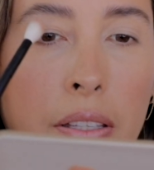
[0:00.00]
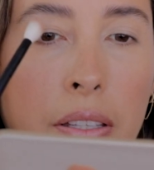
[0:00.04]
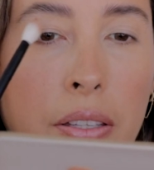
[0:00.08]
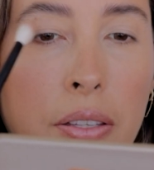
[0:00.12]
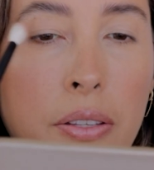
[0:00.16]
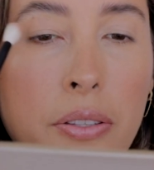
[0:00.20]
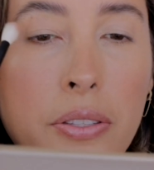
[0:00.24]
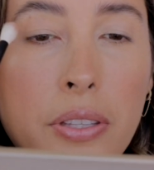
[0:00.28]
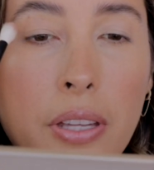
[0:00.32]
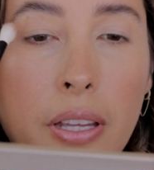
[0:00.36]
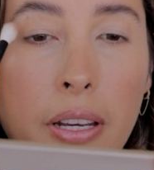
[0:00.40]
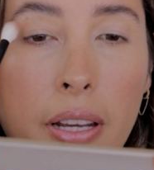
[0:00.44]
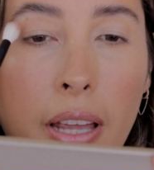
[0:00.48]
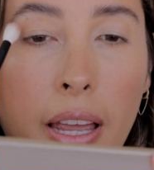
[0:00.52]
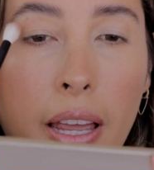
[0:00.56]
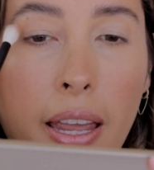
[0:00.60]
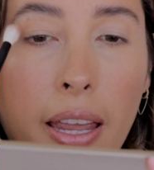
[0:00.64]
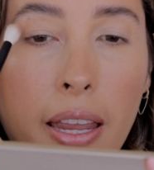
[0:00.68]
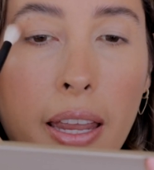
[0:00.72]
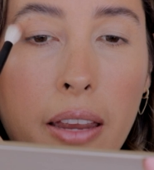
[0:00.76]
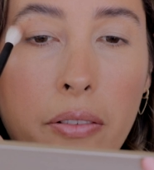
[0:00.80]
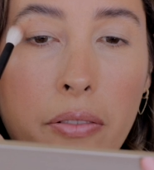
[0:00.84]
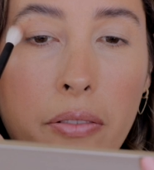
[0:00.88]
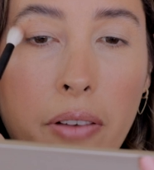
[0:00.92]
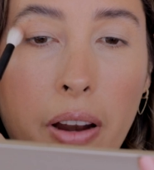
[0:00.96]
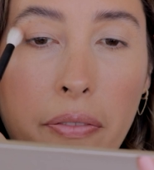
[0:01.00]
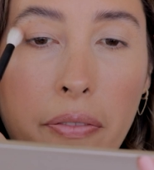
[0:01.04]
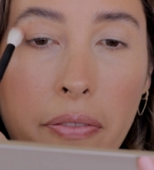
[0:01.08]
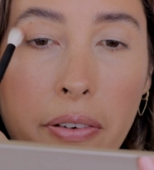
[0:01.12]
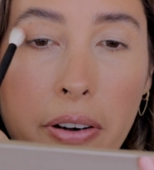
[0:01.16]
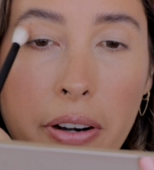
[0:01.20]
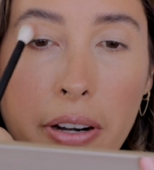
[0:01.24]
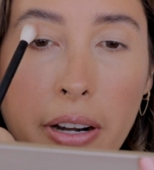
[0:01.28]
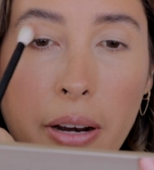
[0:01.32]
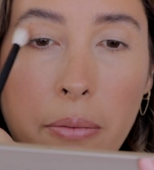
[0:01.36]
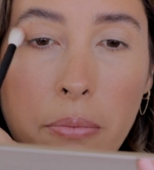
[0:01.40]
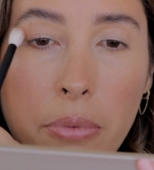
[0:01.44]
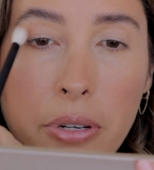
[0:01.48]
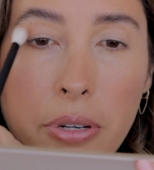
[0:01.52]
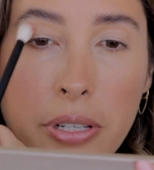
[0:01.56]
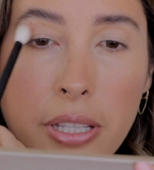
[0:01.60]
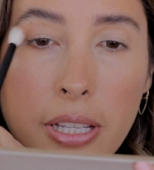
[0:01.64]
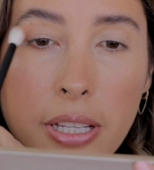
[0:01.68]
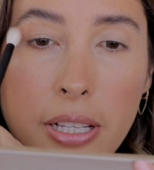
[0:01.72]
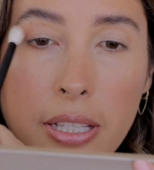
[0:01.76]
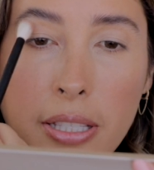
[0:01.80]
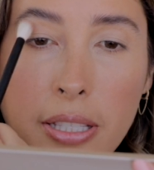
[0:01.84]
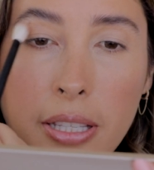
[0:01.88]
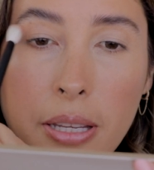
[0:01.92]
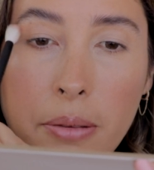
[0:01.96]
using a Refer number
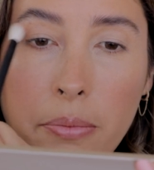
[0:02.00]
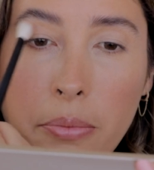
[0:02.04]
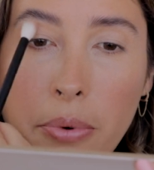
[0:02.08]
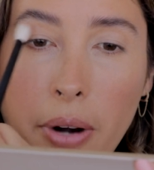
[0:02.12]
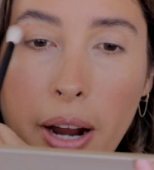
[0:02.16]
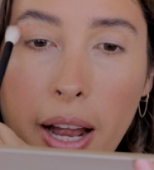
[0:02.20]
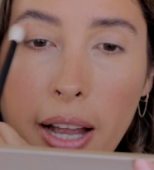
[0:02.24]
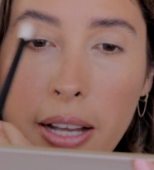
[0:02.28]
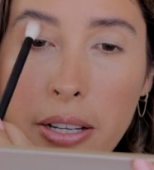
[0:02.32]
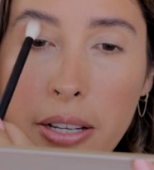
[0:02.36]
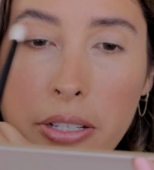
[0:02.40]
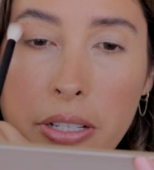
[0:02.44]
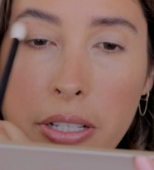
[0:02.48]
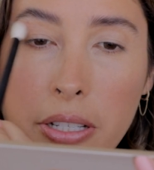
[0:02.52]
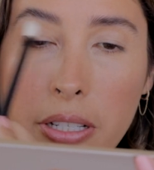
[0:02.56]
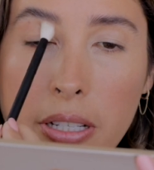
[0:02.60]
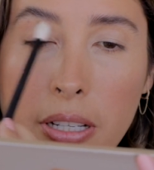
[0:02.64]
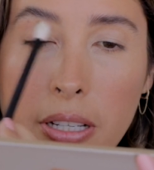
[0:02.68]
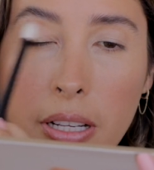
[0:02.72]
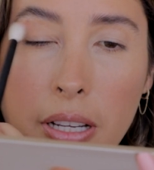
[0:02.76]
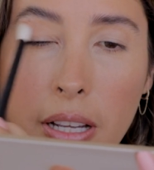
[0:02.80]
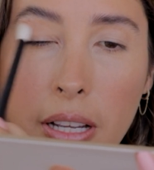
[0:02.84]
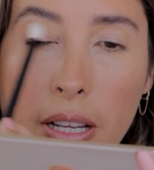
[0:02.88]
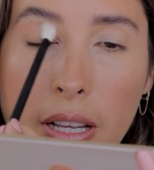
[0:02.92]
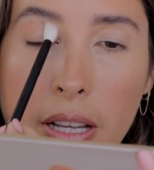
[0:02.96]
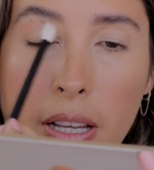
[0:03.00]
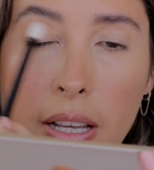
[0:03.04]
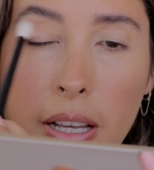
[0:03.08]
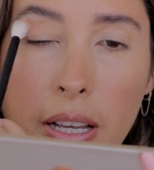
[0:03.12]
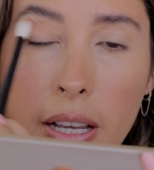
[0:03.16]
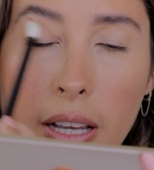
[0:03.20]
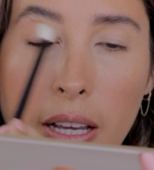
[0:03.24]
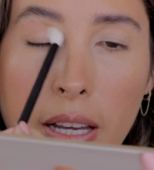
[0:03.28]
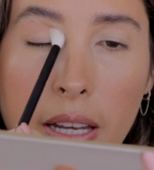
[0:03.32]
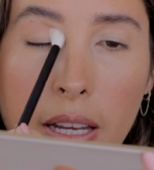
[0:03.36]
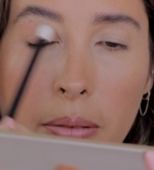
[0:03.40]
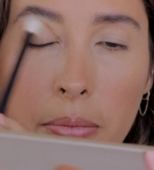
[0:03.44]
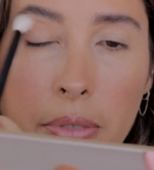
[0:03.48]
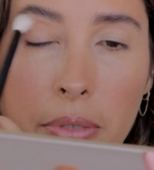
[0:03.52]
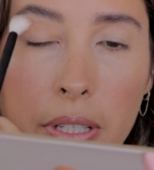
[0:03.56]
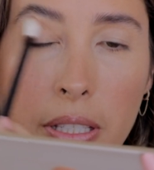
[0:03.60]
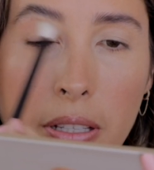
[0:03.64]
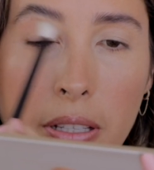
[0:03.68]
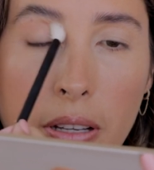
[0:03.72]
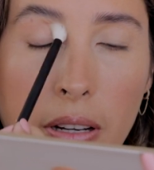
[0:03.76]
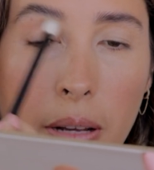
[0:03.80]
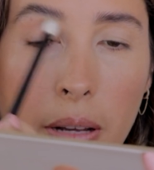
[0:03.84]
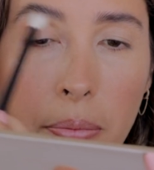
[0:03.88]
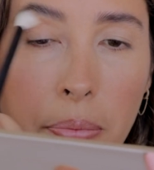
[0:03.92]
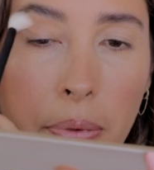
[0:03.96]
16 brush, and I'm
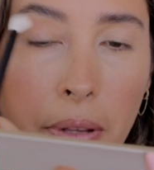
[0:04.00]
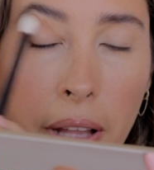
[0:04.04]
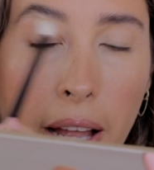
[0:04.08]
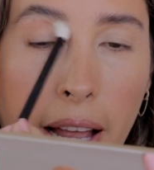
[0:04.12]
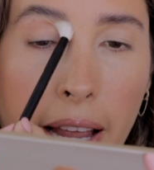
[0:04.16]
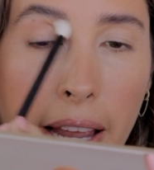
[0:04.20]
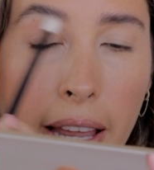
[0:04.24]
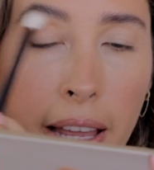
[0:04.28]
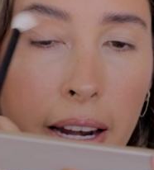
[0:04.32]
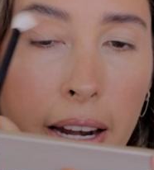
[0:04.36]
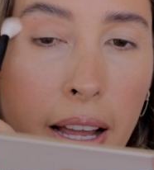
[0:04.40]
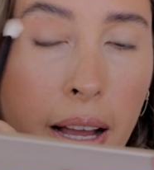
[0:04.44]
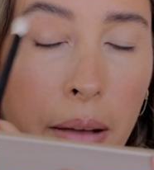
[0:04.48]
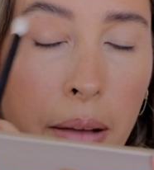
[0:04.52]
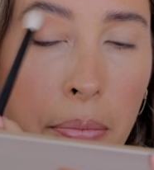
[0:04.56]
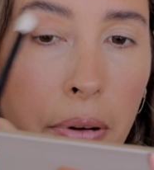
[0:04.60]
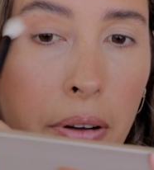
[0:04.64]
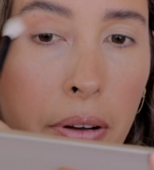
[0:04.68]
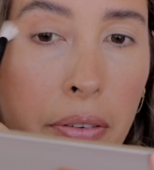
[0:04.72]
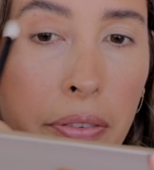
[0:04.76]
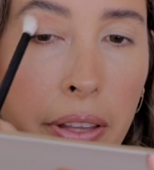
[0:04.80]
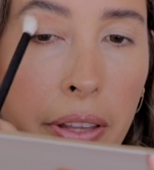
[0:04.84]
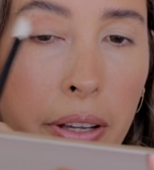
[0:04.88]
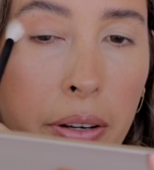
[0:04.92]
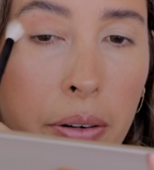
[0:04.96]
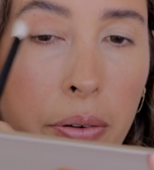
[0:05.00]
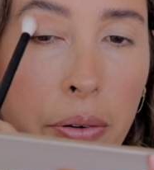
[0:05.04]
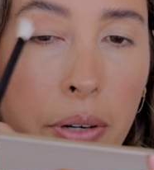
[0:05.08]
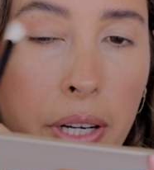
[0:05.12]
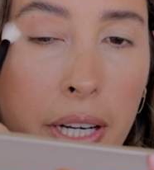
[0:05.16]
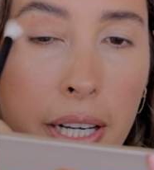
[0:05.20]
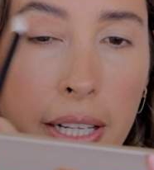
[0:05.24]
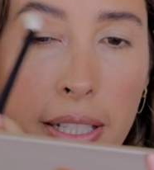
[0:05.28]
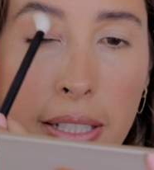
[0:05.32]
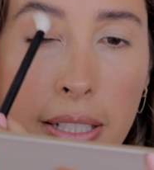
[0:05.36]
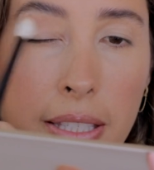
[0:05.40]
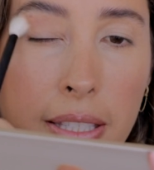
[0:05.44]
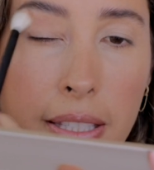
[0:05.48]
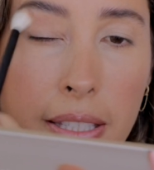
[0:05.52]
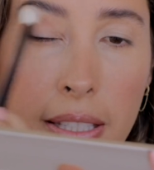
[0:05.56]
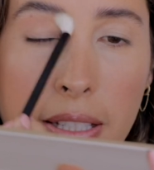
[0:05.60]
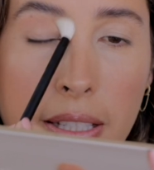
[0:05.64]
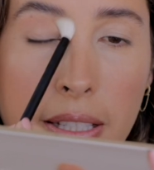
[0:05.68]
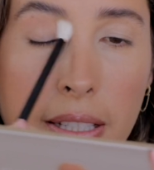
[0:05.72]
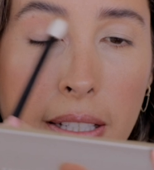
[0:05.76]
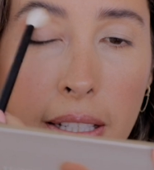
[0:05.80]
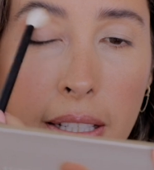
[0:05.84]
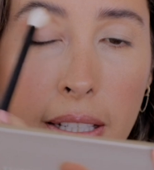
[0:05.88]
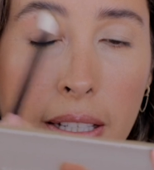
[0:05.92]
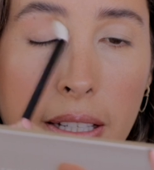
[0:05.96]
just going to apply it above the crease
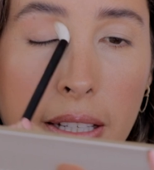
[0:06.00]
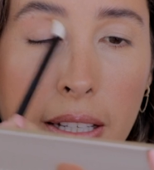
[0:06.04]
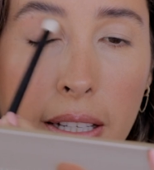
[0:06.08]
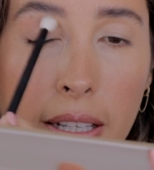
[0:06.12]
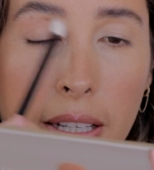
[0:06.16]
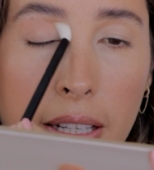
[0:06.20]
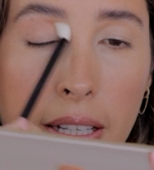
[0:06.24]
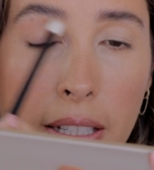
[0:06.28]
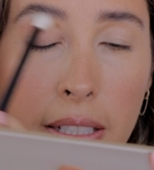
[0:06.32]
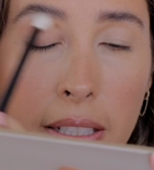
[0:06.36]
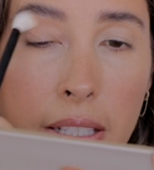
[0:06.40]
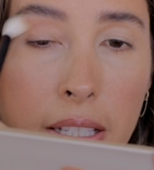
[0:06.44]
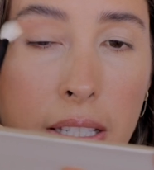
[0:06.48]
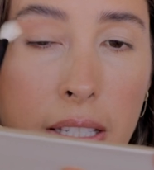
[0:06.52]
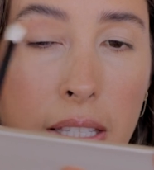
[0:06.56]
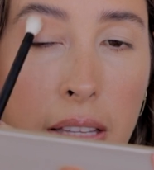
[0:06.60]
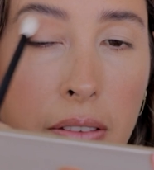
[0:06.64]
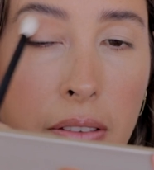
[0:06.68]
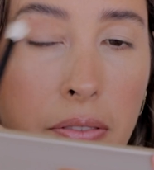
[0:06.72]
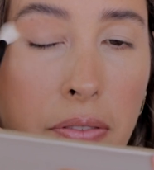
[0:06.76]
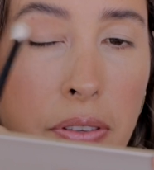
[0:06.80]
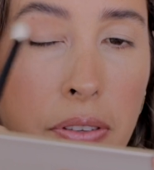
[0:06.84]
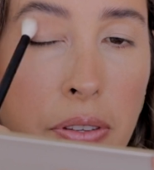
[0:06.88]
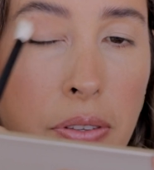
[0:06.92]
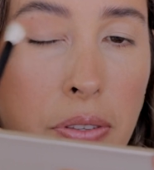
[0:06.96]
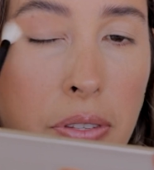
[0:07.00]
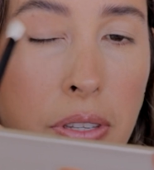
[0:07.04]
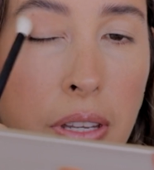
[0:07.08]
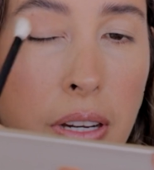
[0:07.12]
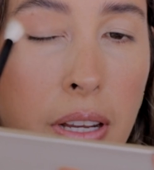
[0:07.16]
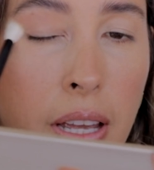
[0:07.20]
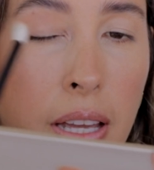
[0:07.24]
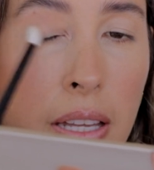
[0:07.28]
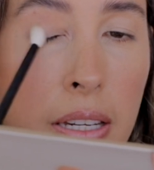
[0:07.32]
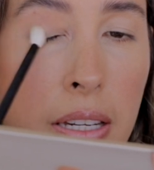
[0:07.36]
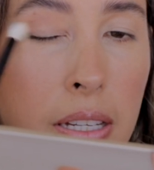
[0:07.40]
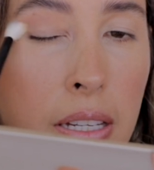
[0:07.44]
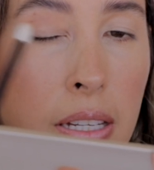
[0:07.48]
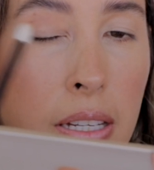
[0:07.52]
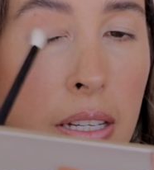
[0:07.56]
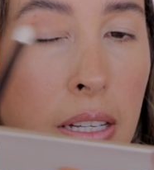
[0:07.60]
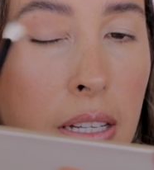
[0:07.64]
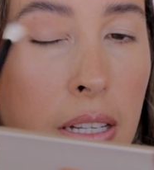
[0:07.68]
and just diffusing it.